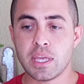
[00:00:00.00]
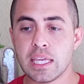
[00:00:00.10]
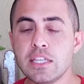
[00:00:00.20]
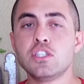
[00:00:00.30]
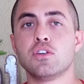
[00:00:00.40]

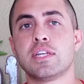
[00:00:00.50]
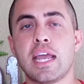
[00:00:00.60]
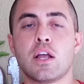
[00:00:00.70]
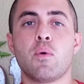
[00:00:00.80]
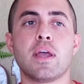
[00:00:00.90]
easier
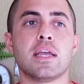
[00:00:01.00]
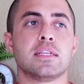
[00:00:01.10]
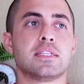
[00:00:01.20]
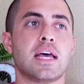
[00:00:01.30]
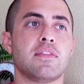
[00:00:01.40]

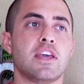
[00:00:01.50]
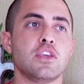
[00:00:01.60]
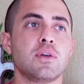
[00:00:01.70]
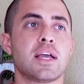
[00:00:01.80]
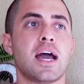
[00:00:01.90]
takeaways that
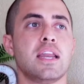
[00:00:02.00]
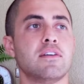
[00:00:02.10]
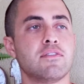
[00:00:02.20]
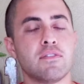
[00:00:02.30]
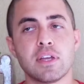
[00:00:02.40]
you can kind
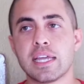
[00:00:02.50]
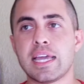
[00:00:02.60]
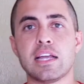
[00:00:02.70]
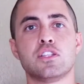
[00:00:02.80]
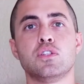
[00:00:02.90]
of
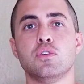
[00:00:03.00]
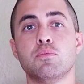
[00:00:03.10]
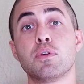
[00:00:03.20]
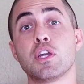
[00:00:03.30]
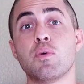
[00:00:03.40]
get
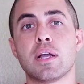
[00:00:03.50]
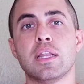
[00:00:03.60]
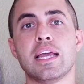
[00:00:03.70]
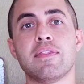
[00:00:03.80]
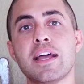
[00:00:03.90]
to pretty
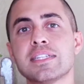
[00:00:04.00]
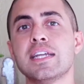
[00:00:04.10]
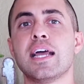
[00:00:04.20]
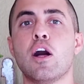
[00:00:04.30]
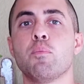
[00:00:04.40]
quickly, and that's
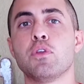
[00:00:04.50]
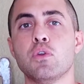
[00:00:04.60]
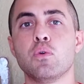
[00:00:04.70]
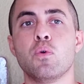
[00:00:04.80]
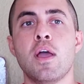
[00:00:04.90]
going to help
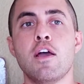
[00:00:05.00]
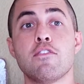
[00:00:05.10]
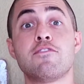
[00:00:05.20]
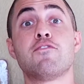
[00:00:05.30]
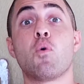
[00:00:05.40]
you
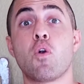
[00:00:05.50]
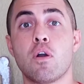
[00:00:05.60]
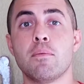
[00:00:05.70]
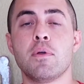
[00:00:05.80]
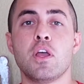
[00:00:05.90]

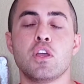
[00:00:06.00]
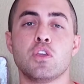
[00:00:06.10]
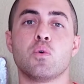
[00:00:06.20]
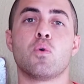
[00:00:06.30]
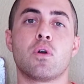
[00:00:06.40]
form
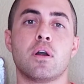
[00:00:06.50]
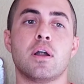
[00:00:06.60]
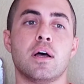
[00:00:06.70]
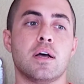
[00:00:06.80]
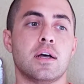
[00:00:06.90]

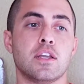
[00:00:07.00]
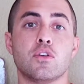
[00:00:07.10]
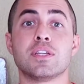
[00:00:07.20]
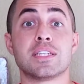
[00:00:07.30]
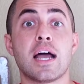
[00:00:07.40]
your
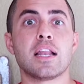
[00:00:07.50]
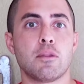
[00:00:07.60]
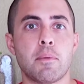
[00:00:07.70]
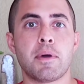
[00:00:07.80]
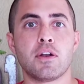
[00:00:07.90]
design a
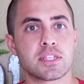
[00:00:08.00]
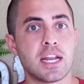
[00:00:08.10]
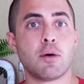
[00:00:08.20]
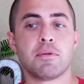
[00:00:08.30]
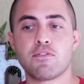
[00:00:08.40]
little bit better. It's
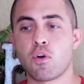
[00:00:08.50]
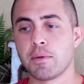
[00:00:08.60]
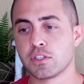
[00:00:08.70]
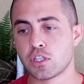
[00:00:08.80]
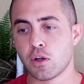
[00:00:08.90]
going to help inform
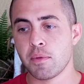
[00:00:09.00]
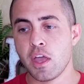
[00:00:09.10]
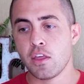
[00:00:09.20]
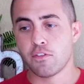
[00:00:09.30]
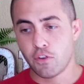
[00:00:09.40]
it.
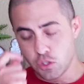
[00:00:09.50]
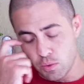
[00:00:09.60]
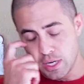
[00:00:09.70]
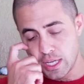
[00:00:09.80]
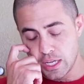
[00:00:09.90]
So the first
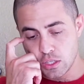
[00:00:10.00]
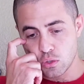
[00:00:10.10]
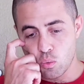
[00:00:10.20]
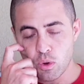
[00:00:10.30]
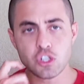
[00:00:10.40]
one
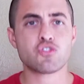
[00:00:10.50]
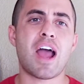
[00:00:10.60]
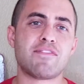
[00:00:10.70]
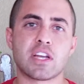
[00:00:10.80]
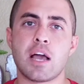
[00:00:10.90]
is, where's
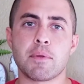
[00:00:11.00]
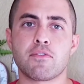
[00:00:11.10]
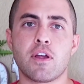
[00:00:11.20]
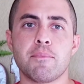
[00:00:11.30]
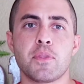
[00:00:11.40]
traffic coming
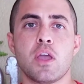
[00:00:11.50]
from?